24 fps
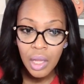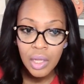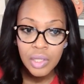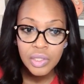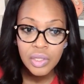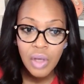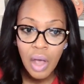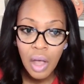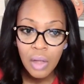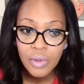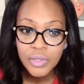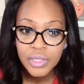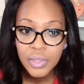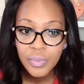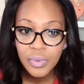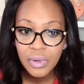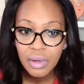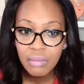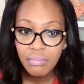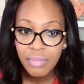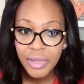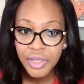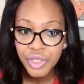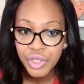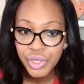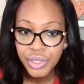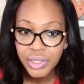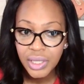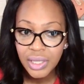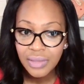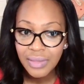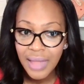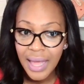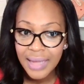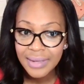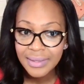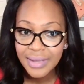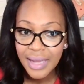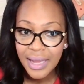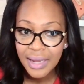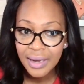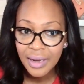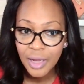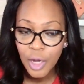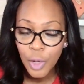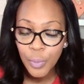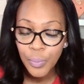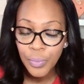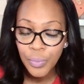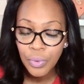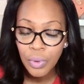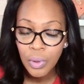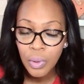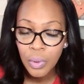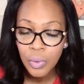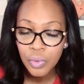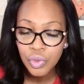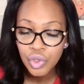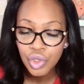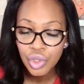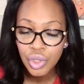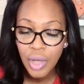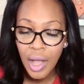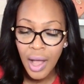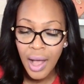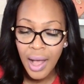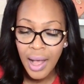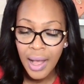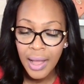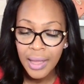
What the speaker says: So I also want to mention in that data approach,